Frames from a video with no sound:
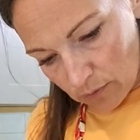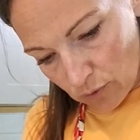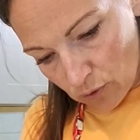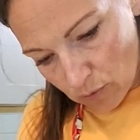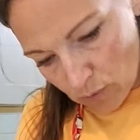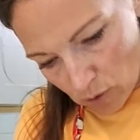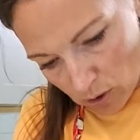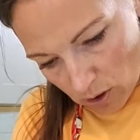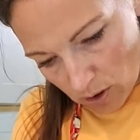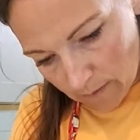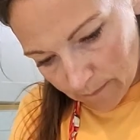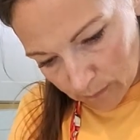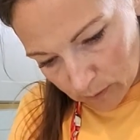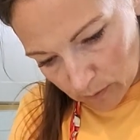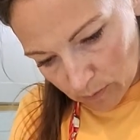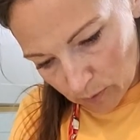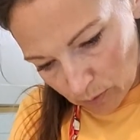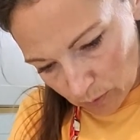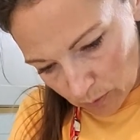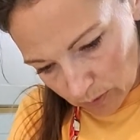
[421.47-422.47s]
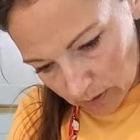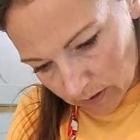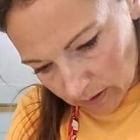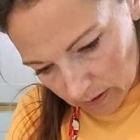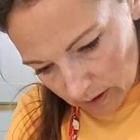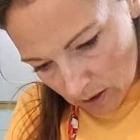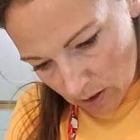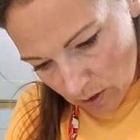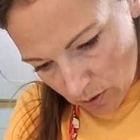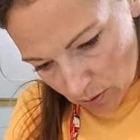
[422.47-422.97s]
you're more comfortable with
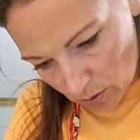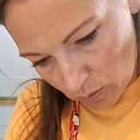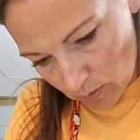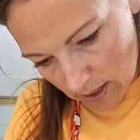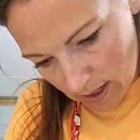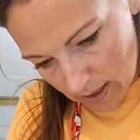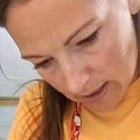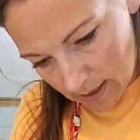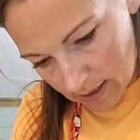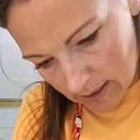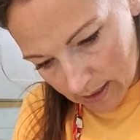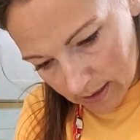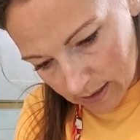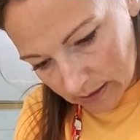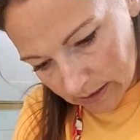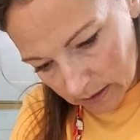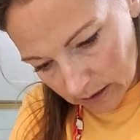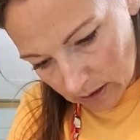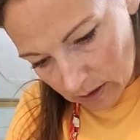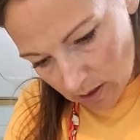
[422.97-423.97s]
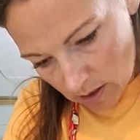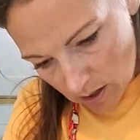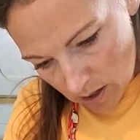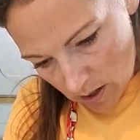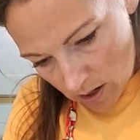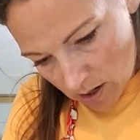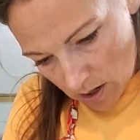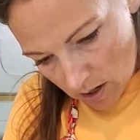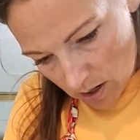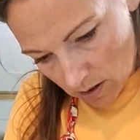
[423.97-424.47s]
grating it
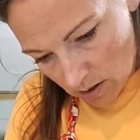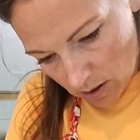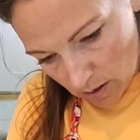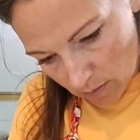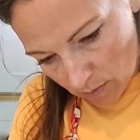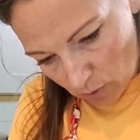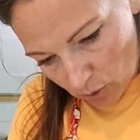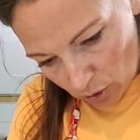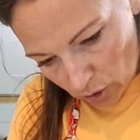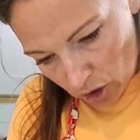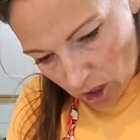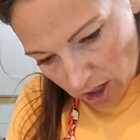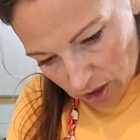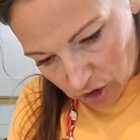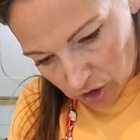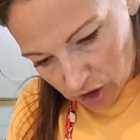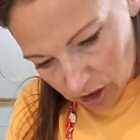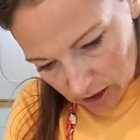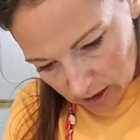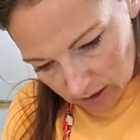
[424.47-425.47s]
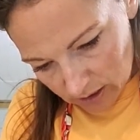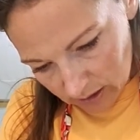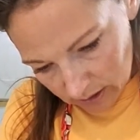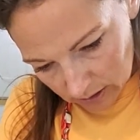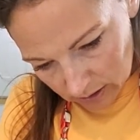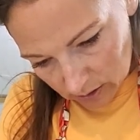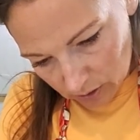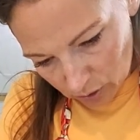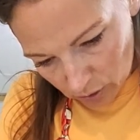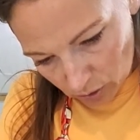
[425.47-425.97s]
or crushing it
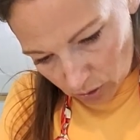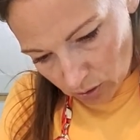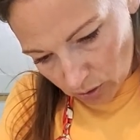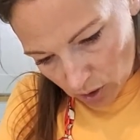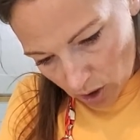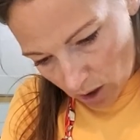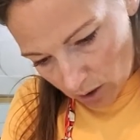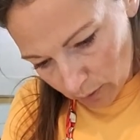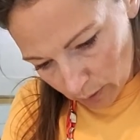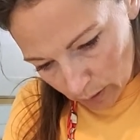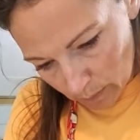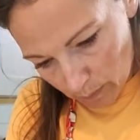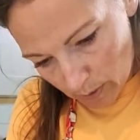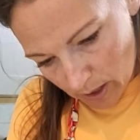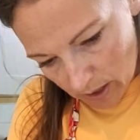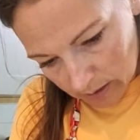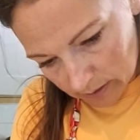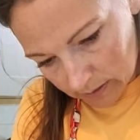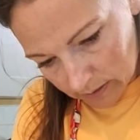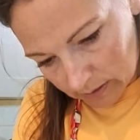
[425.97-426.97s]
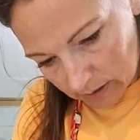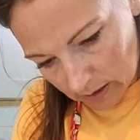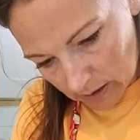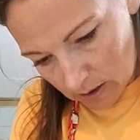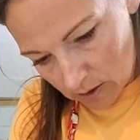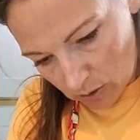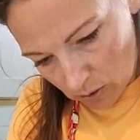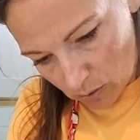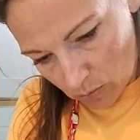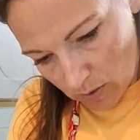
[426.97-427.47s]
in your garlic press,
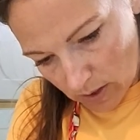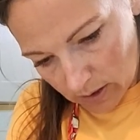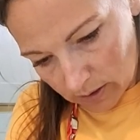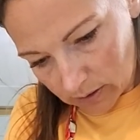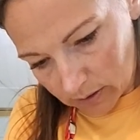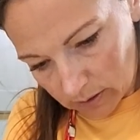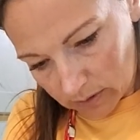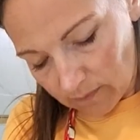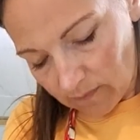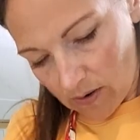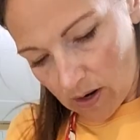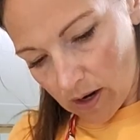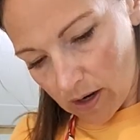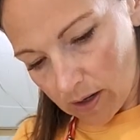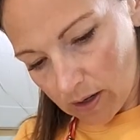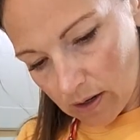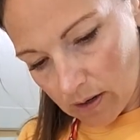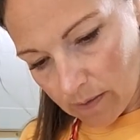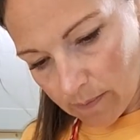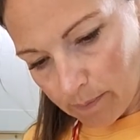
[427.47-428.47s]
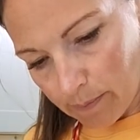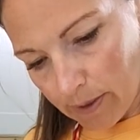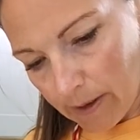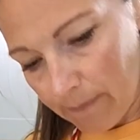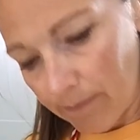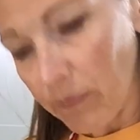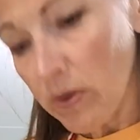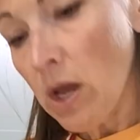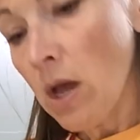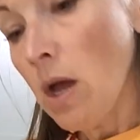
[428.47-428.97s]
either way is fine.
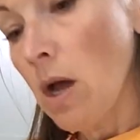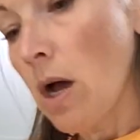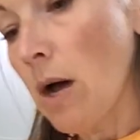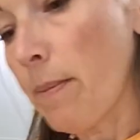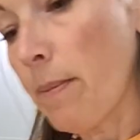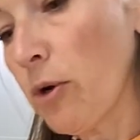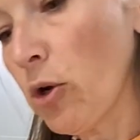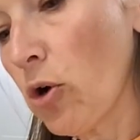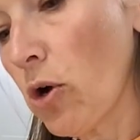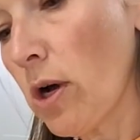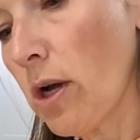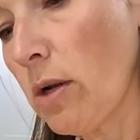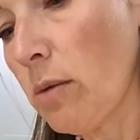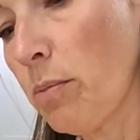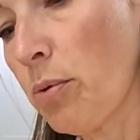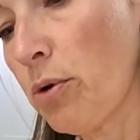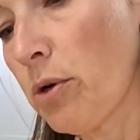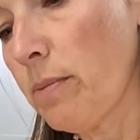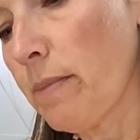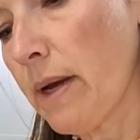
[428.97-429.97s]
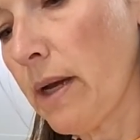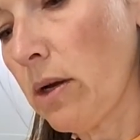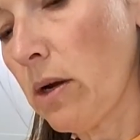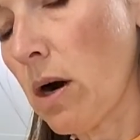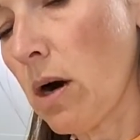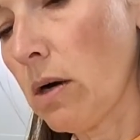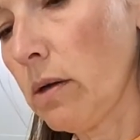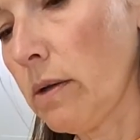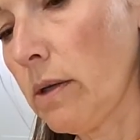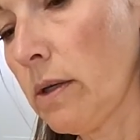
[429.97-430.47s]
But I'm going to go ahead and put my
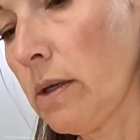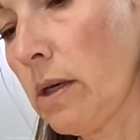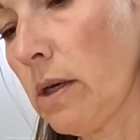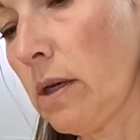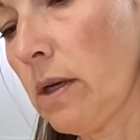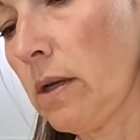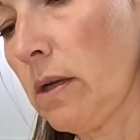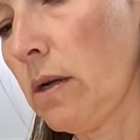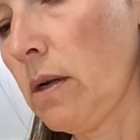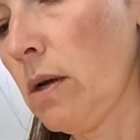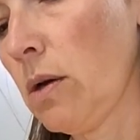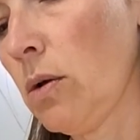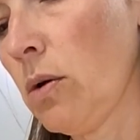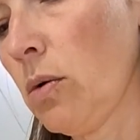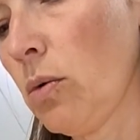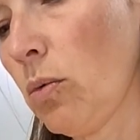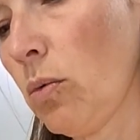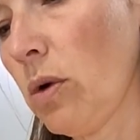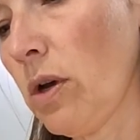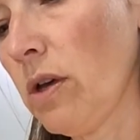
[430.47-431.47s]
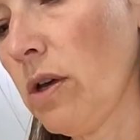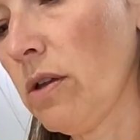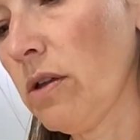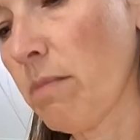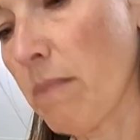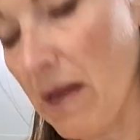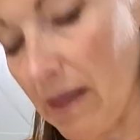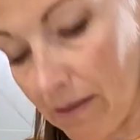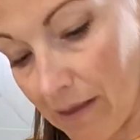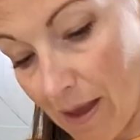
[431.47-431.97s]
garlic in with
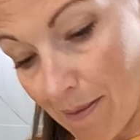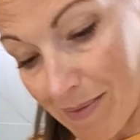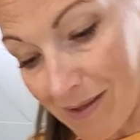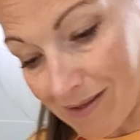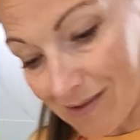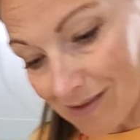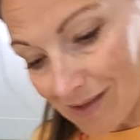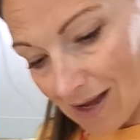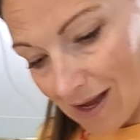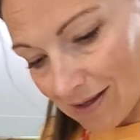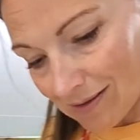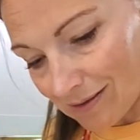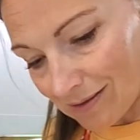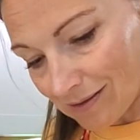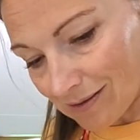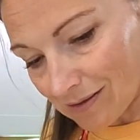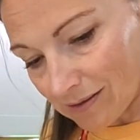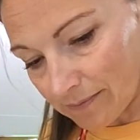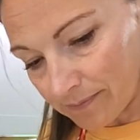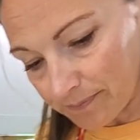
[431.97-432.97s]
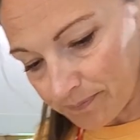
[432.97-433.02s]
my lemon zest,